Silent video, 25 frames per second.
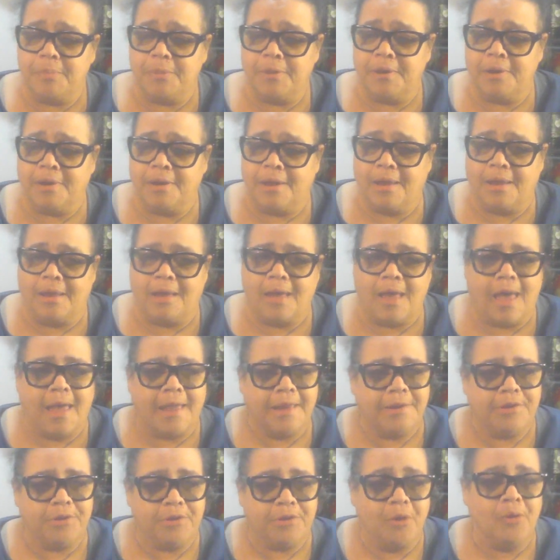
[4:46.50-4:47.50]
but uh,
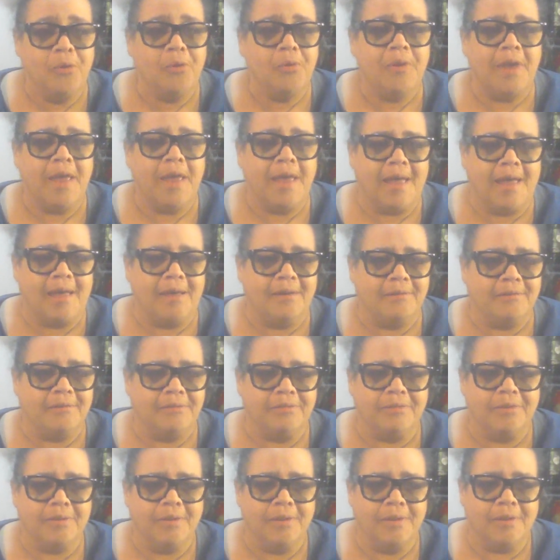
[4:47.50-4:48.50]
I don't
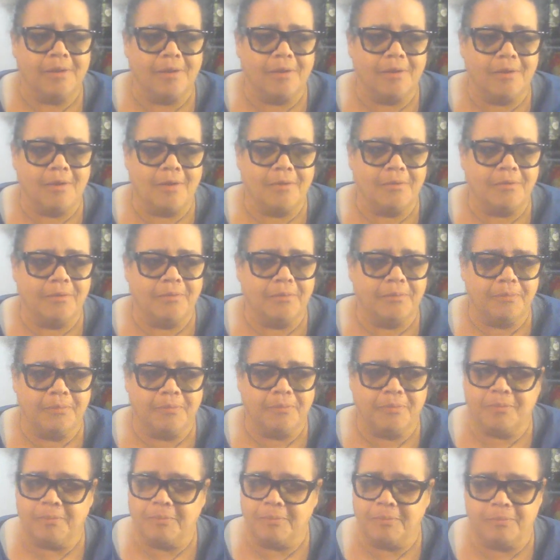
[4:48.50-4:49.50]
have
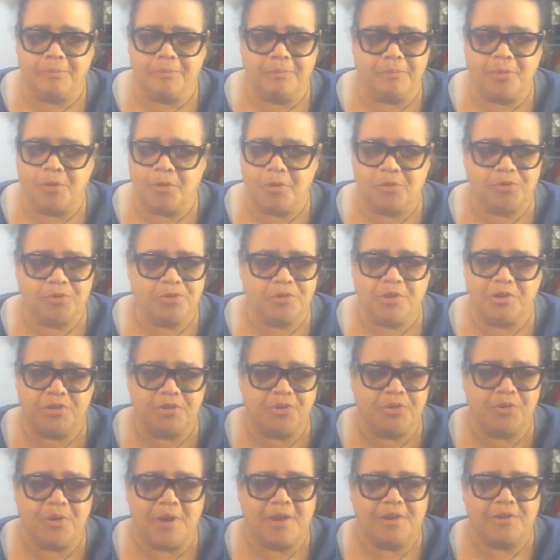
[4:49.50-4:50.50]
those
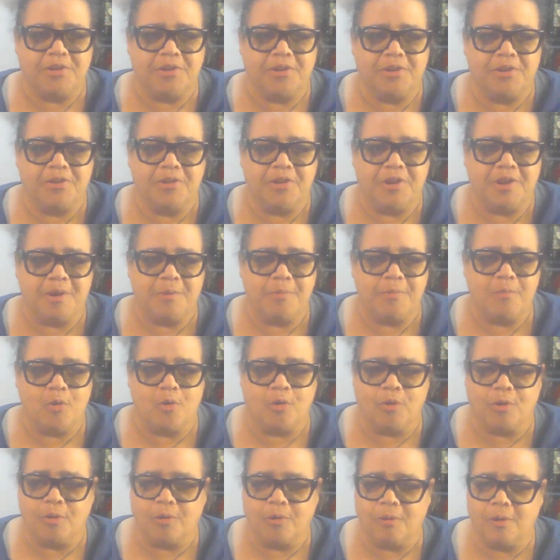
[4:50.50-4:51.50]
distractions
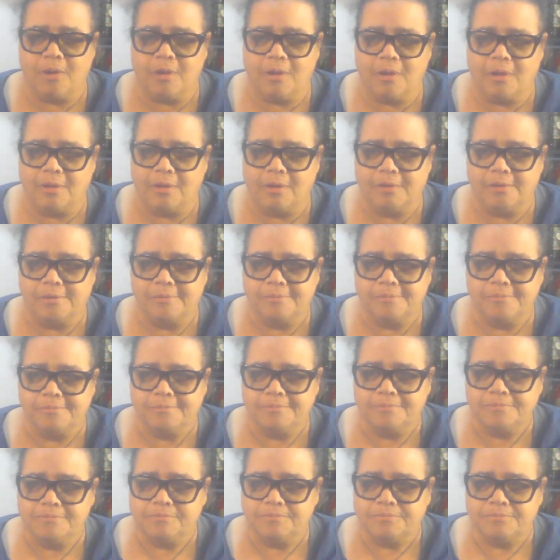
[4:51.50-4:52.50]
anymore. Uh,
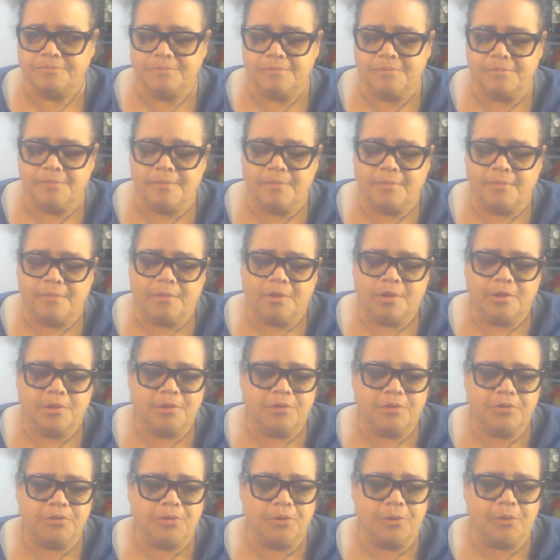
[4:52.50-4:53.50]

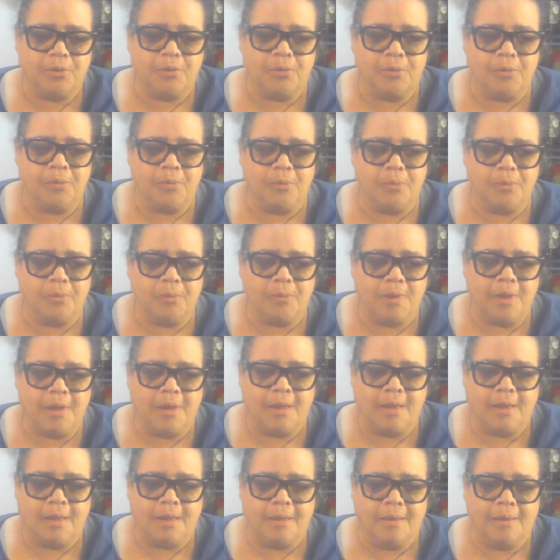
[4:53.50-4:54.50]
so
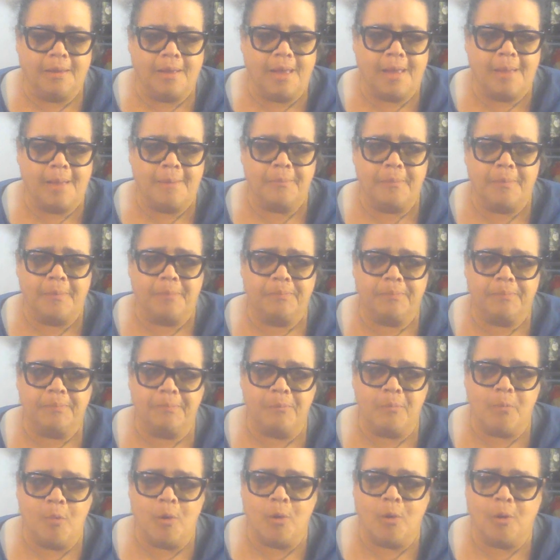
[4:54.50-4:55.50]
uh, I'm
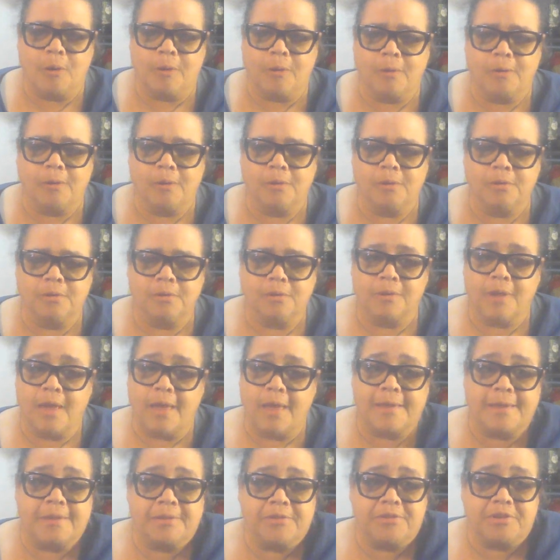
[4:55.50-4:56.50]
more,
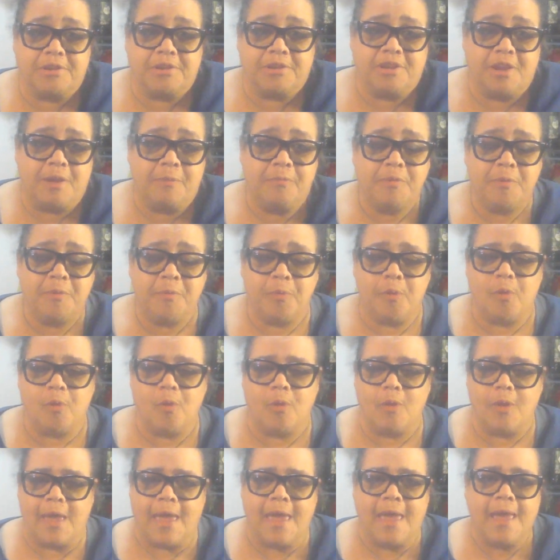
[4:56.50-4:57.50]
I guess,
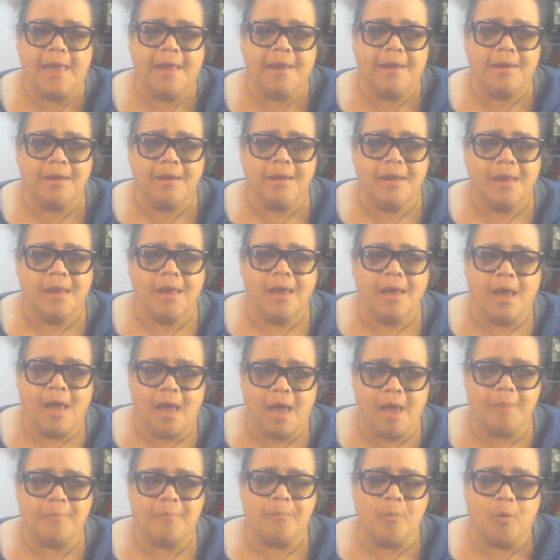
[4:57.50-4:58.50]
susceptible, and
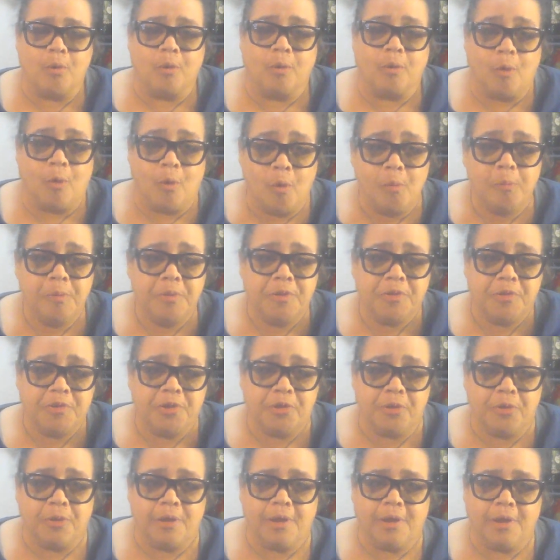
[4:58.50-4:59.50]
I'm more open
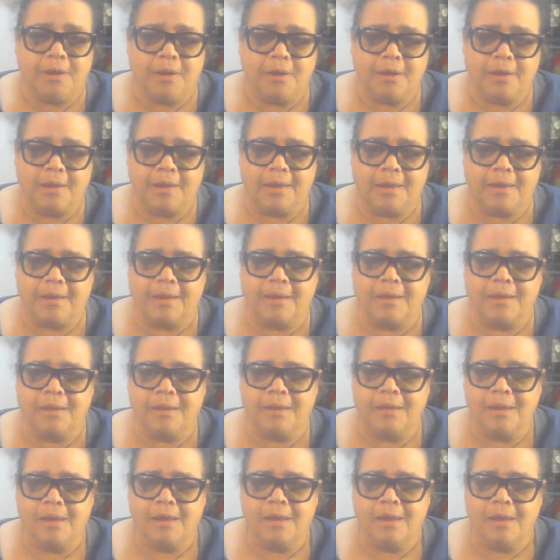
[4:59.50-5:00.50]
to it. Like
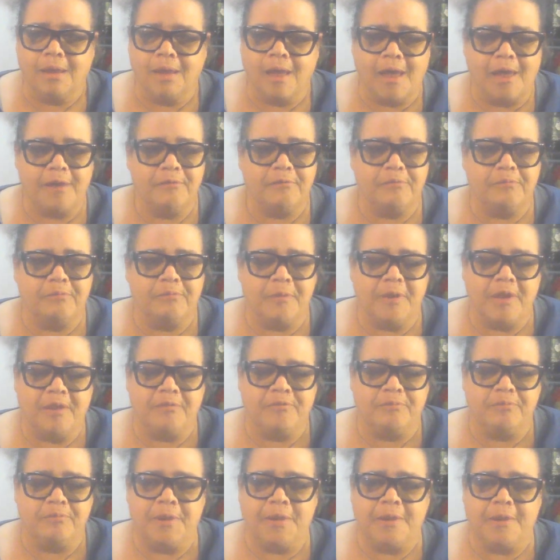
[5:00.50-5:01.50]
I've
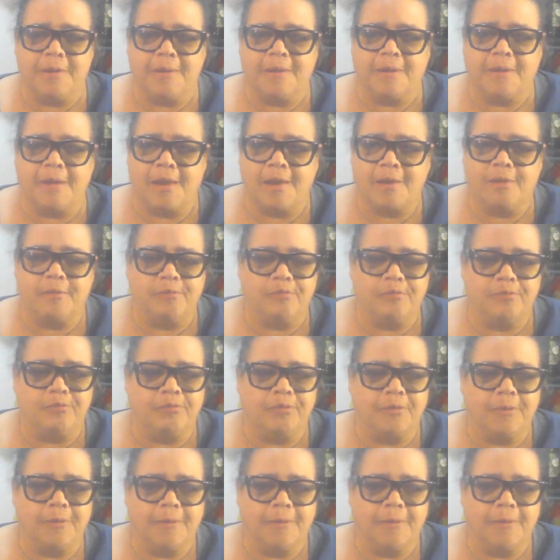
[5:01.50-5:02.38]
I've been kind of